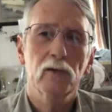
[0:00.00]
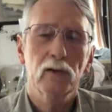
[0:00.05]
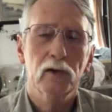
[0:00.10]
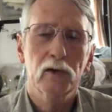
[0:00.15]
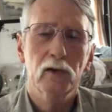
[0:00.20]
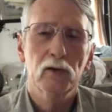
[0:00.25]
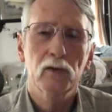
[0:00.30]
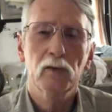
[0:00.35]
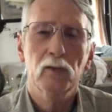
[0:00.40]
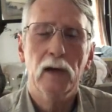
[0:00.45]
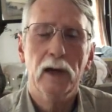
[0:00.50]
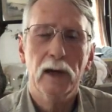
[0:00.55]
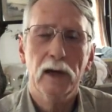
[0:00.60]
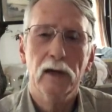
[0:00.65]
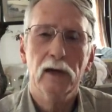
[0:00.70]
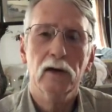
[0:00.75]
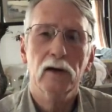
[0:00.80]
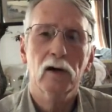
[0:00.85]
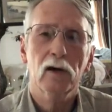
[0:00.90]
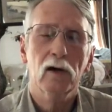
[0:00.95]
to
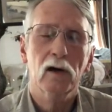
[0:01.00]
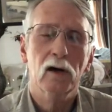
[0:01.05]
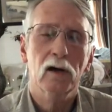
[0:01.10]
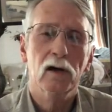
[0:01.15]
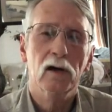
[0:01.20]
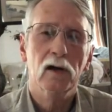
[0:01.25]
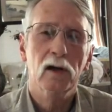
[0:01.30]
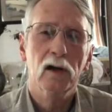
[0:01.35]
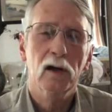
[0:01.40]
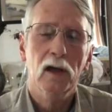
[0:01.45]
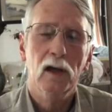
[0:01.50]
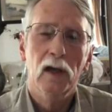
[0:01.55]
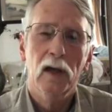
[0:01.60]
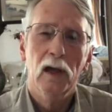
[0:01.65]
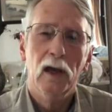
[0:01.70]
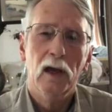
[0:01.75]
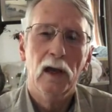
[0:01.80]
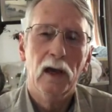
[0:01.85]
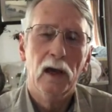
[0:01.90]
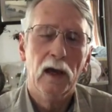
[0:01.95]
Antioch,
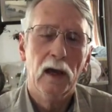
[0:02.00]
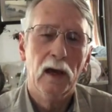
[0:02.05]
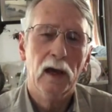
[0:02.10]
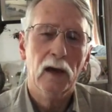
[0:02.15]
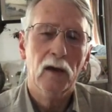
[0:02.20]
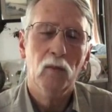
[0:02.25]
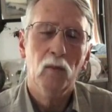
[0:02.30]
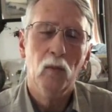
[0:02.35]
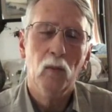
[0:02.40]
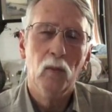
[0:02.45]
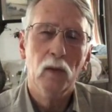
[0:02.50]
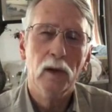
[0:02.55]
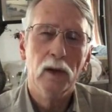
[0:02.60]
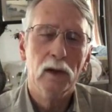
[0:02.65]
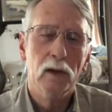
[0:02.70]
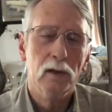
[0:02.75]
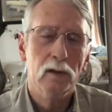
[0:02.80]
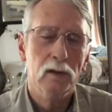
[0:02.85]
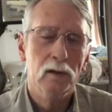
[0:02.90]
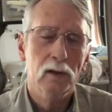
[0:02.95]
and
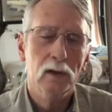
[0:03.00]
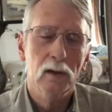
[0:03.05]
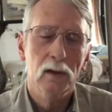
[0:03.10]
when